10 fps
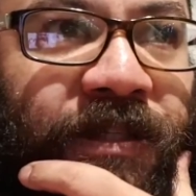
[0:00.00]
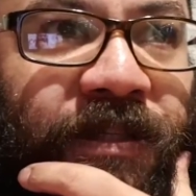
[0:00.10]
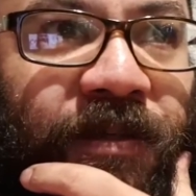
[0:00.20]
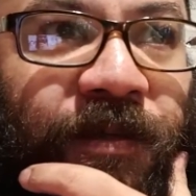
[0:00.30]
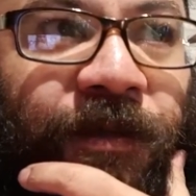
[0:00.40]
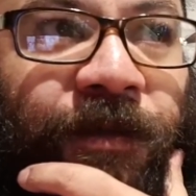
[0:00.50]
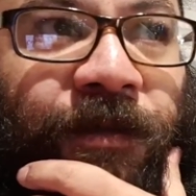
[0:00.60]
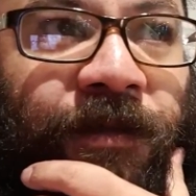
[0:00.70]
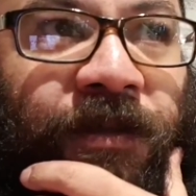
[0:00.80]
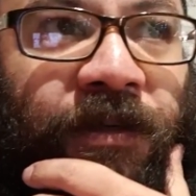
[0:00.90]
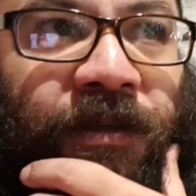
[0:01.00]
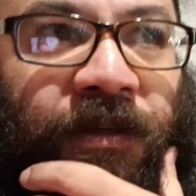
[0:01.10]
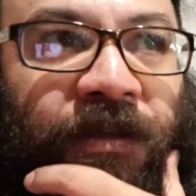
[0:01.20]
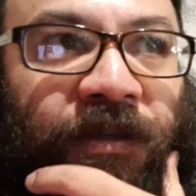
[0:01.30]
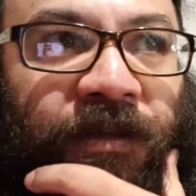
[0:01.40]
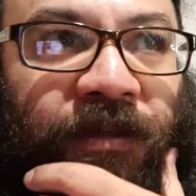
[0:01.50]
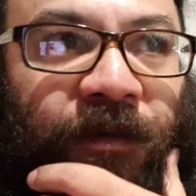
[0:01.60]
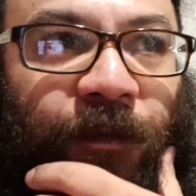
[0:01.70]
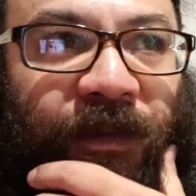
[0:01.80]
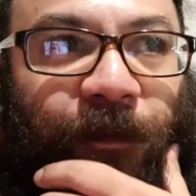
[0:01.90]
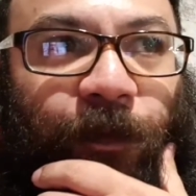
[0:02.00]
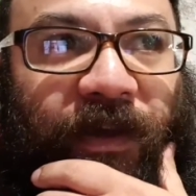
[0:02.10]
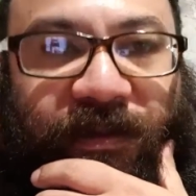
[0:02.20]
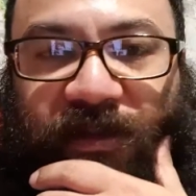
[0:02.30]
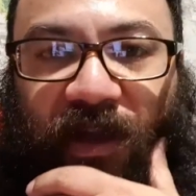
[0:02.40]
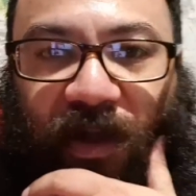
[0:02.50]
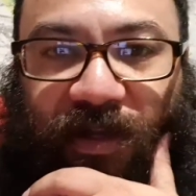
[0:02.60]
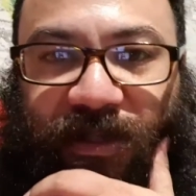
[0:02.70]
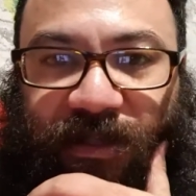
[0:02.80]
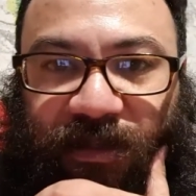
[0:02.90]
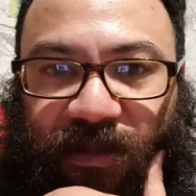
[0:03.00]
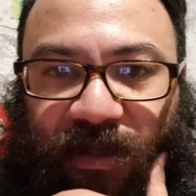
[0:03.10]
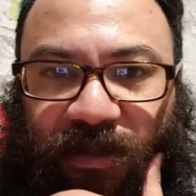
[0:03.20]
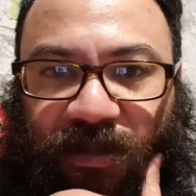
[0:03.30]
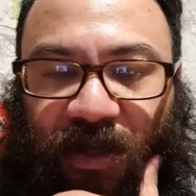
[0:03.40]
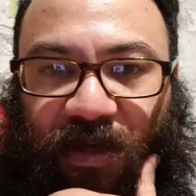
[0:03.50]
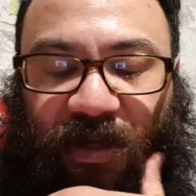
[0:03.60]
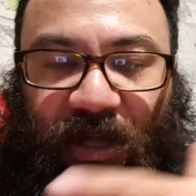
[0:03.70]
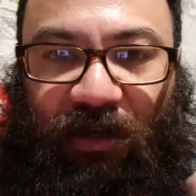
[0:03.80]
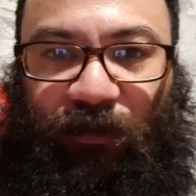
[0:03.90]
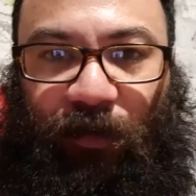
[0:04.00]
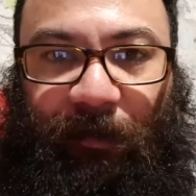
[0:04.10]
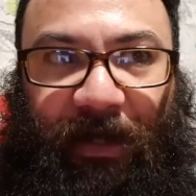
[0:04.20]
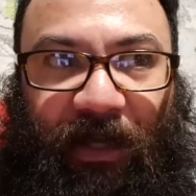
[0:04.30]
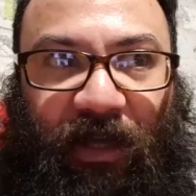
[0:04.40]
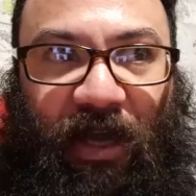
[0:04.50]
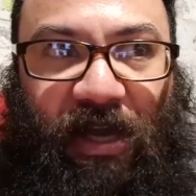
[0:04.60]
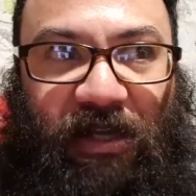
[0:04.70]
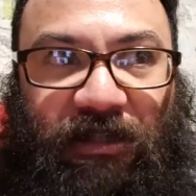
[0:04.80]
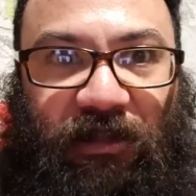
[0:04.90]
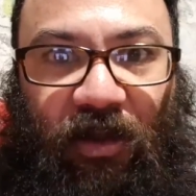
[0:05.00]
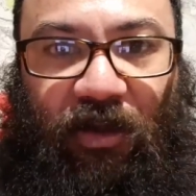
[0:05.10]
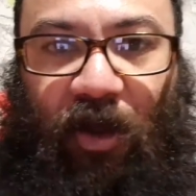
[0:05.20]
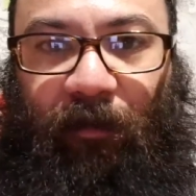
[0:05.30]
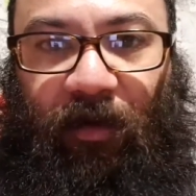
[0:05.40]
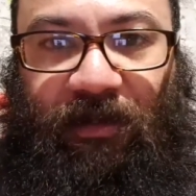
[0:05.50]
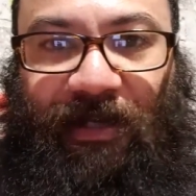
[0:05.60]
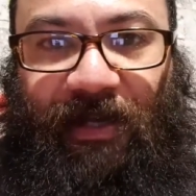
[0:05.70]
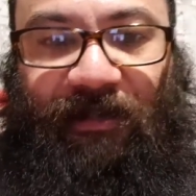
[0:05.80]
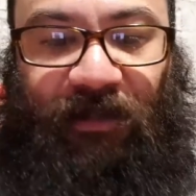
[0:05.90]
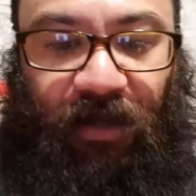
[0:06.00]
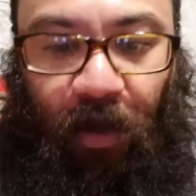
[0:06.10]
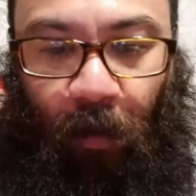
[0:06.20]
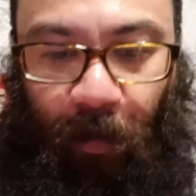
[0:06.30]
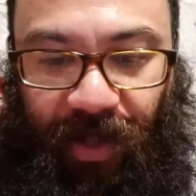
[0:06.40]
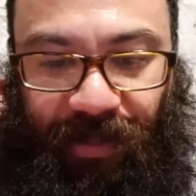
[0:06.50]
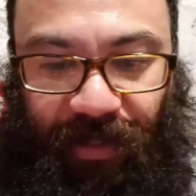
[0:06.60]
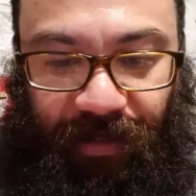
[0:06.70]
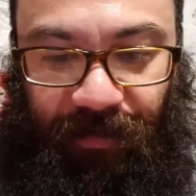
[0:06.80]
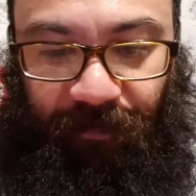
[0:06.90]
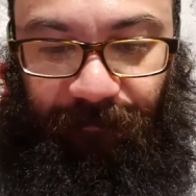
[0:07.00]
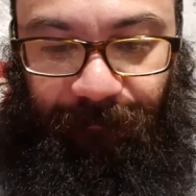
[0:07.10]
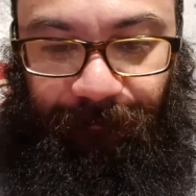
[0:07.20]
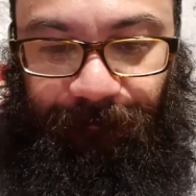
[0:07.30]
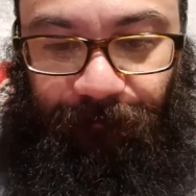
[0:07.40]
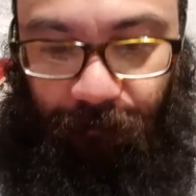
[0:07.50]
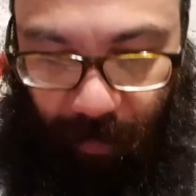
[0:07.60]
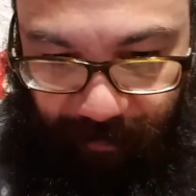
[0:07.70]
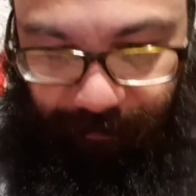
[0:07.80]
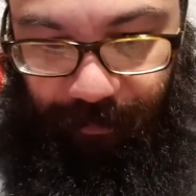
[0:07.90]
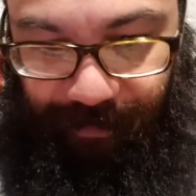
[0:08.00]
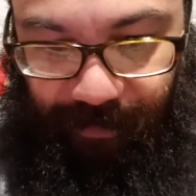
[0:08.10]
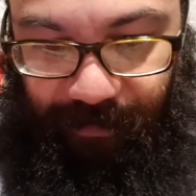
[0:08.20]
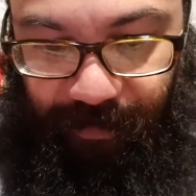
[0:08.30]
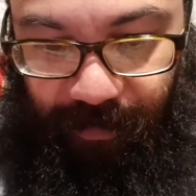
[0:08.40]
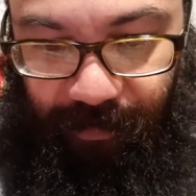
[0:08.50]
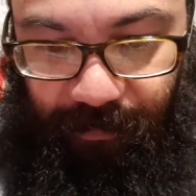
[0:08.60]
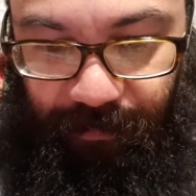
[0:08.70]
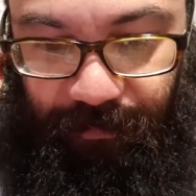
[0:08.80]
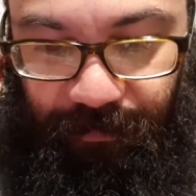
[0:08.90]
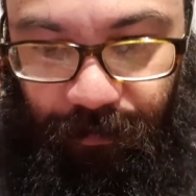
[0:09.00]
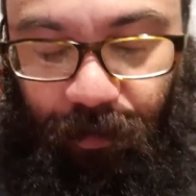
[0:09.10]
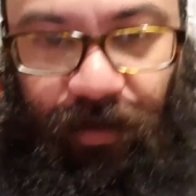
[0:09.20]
It's still, where the psychologist is concerned, it will be a slow going process. Where getting the rifle is concerned,